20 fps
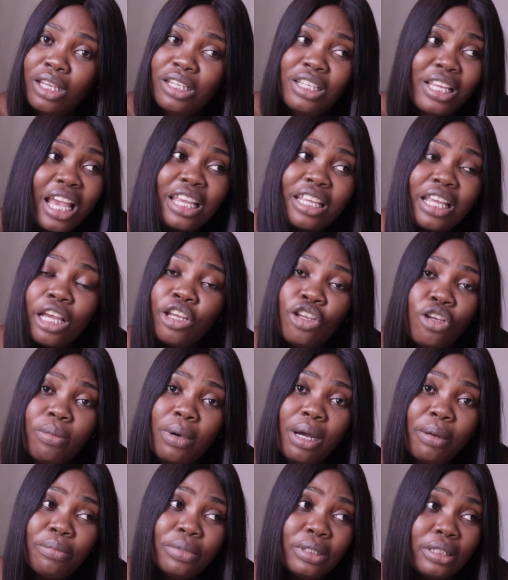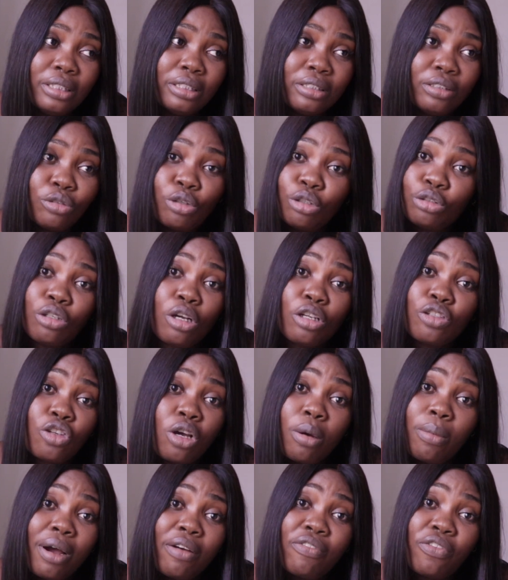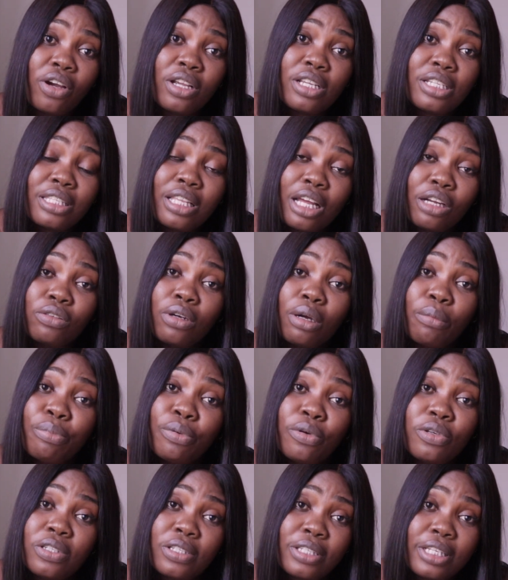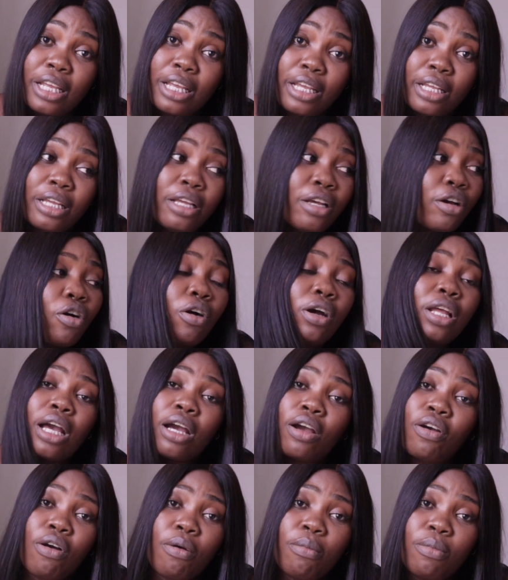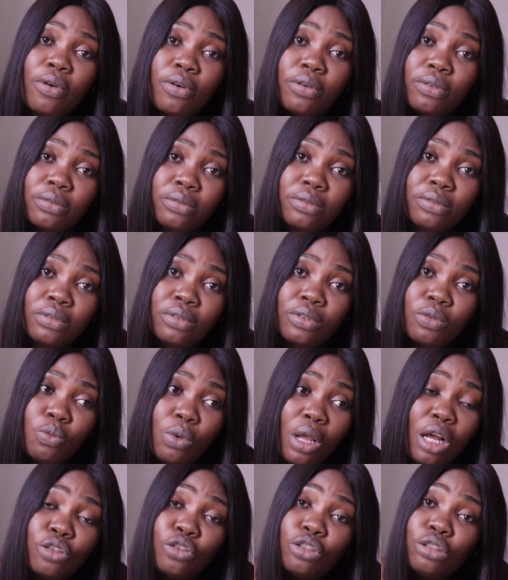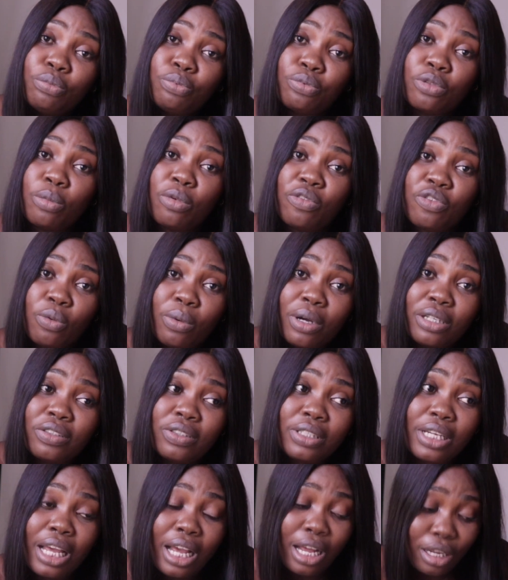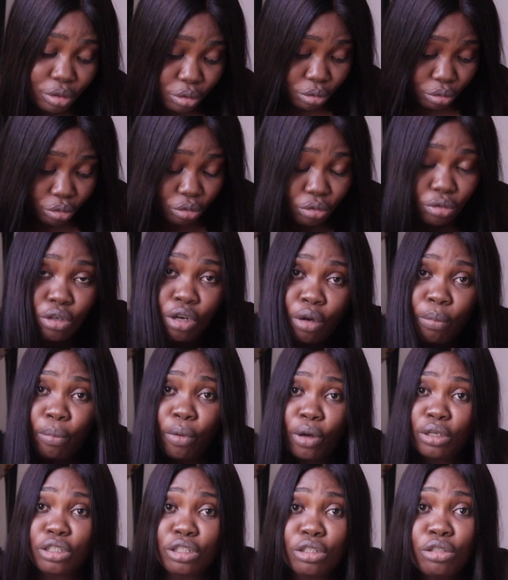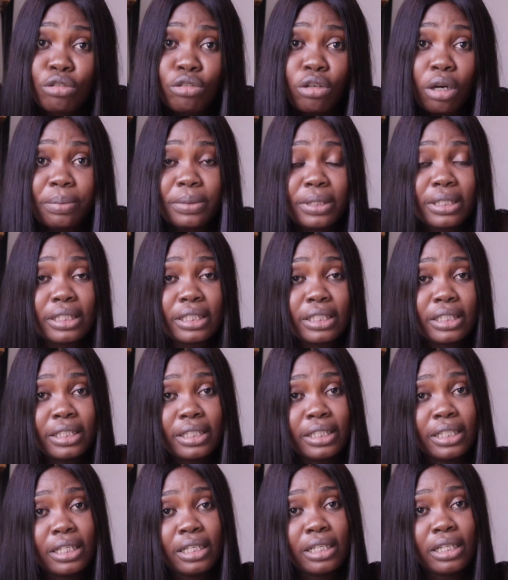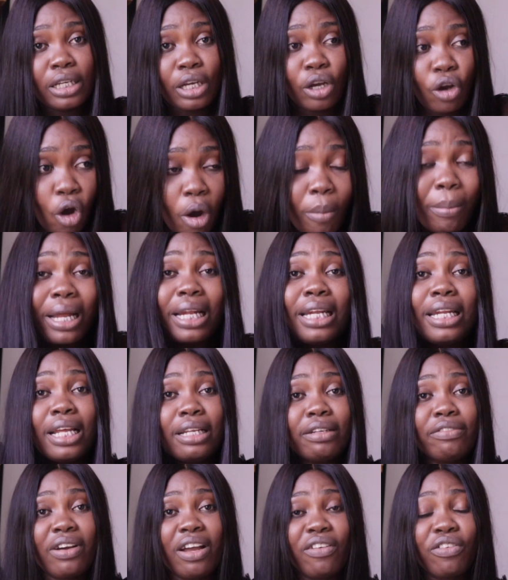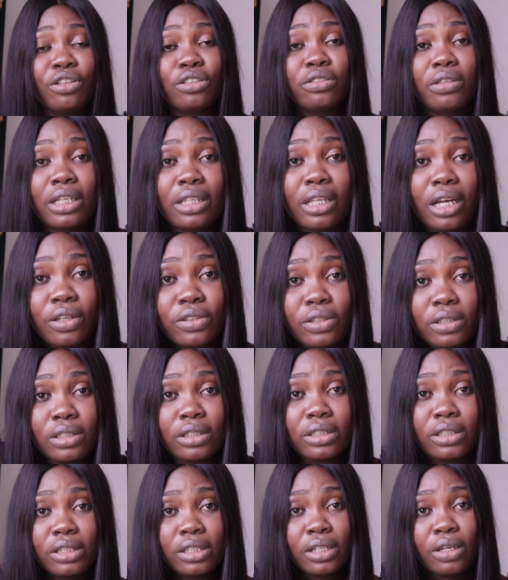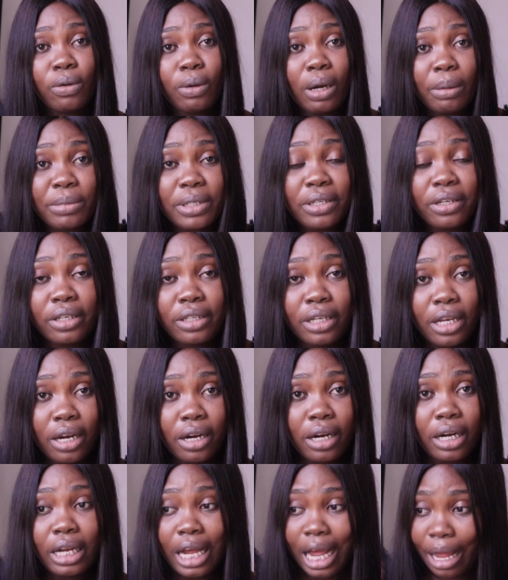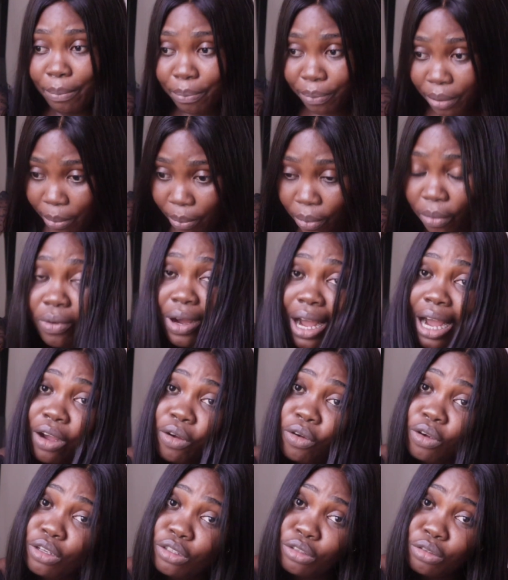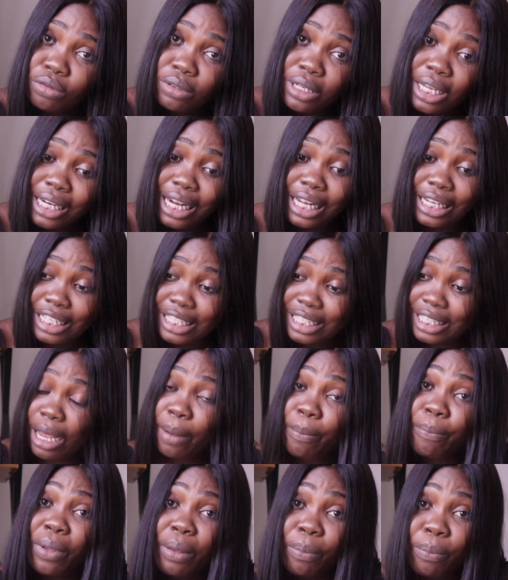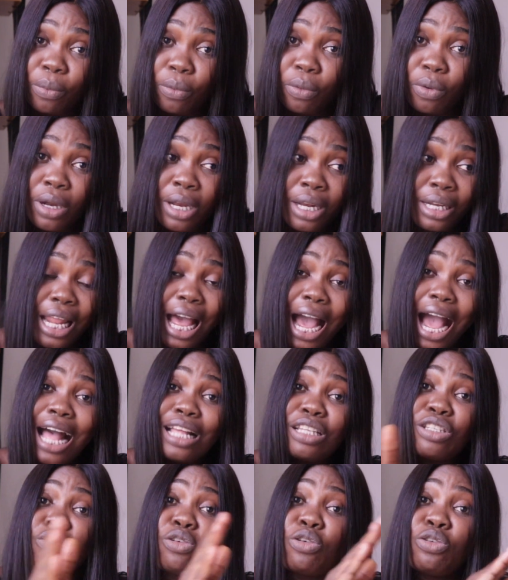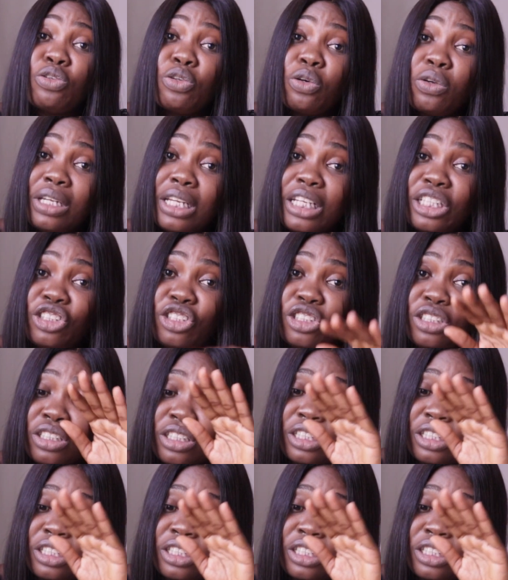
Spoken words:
yeah human being go just come out for Instagram post, say, oh yeah, come on, we are doing promo. If you want to learn how to do body sculpting, come and learn. 500,000, 1 million naira, and people are going to learn. And these are people that has no knowledge